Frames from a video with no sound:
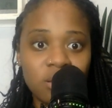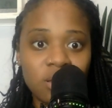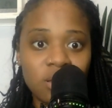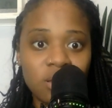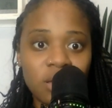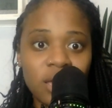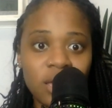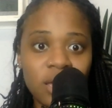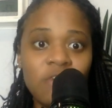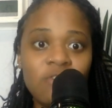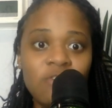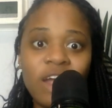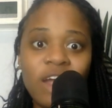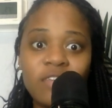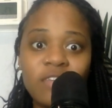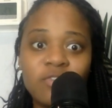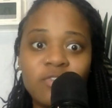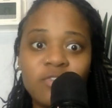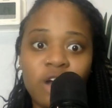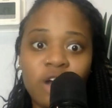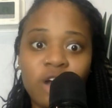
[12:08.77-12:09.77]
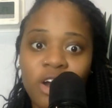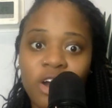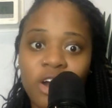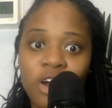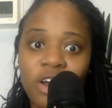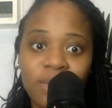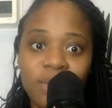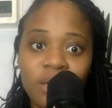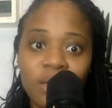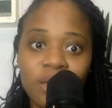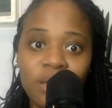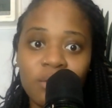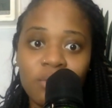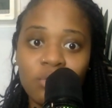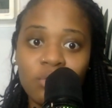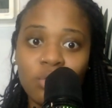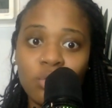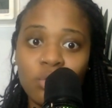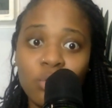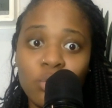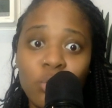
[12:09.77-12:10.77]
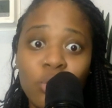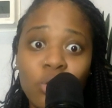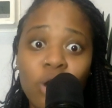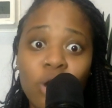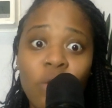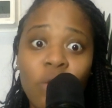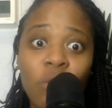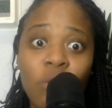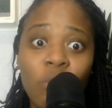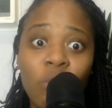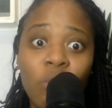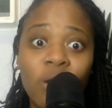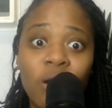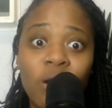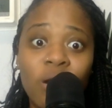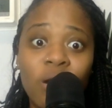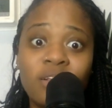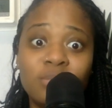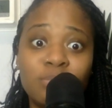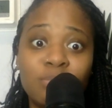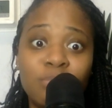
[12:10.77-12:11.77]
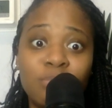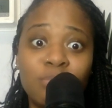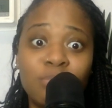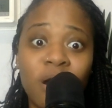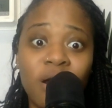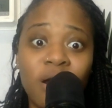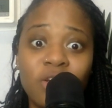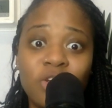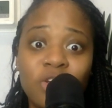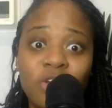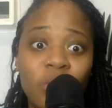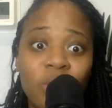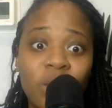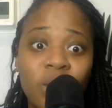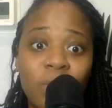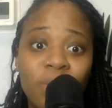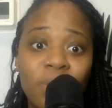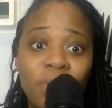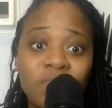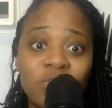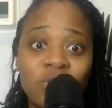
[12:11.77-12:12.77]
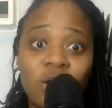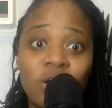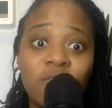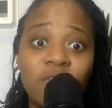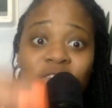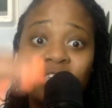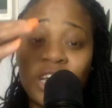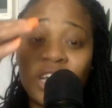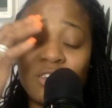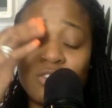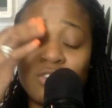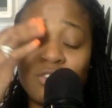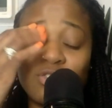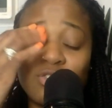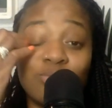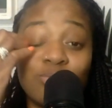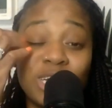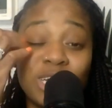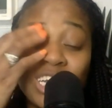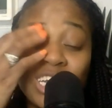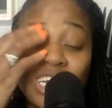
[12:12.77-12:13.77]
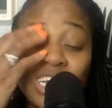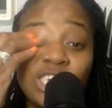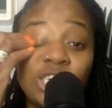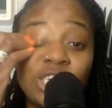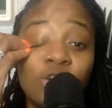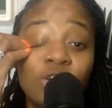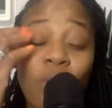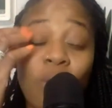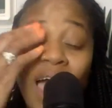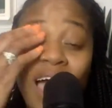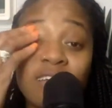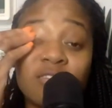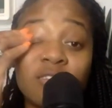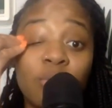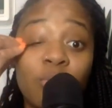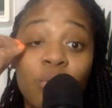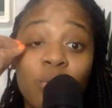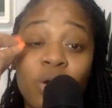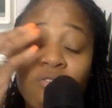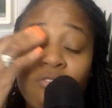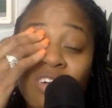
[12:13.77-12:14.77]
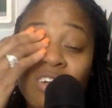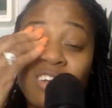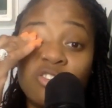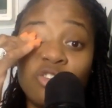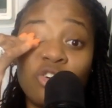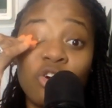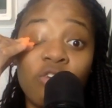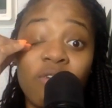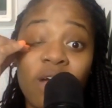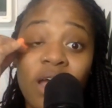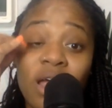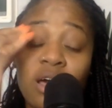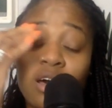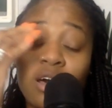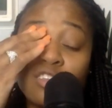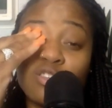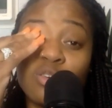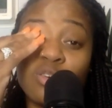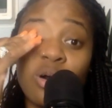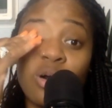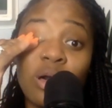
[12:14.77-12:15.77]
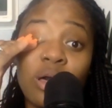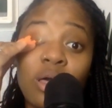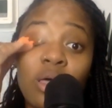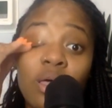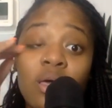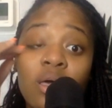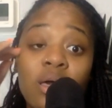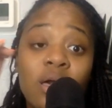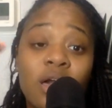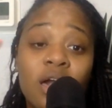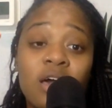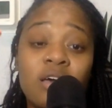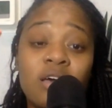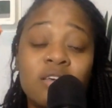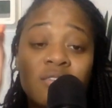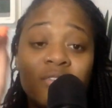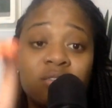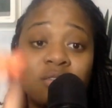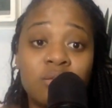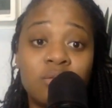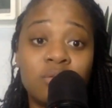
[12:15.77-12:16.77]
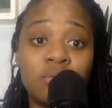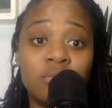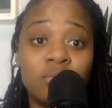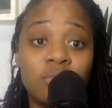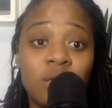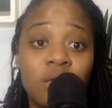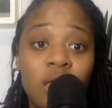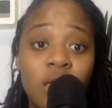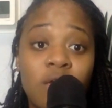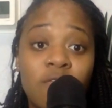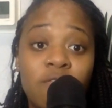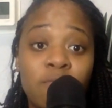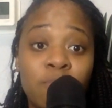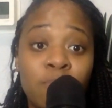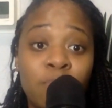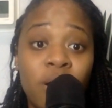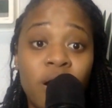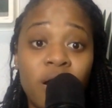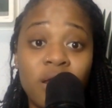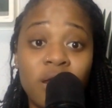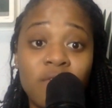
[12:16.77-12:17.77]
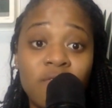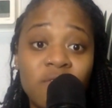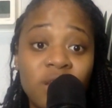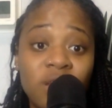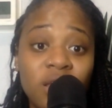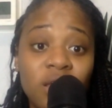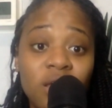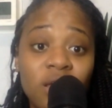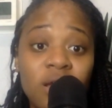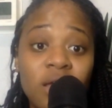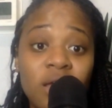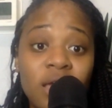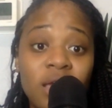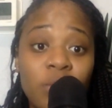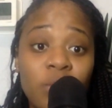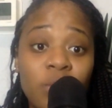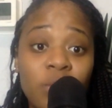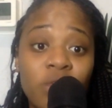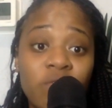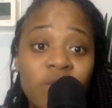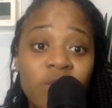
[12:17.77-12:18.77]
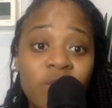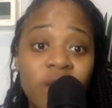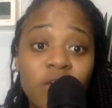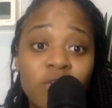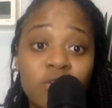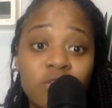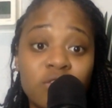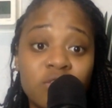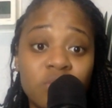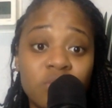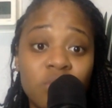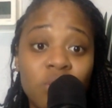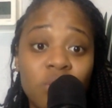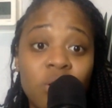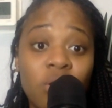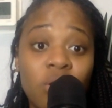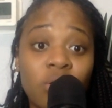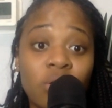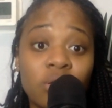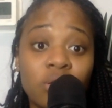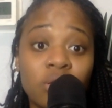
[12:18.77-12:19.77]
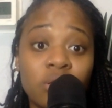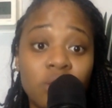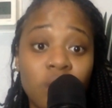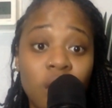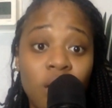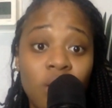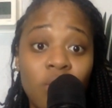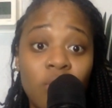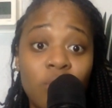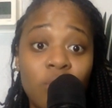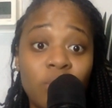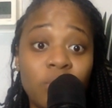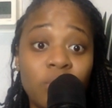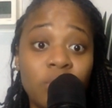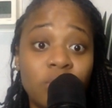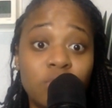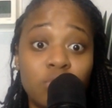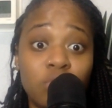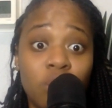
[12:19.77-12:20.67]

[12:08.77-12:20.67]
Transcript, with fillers: He writes for Cardi B. You don't want part, you don't want to piss off Jada too much, and then she go ask her boyfriend to go write her a song. Because if Party feeling good and he want to write her a song, y'all gonna be,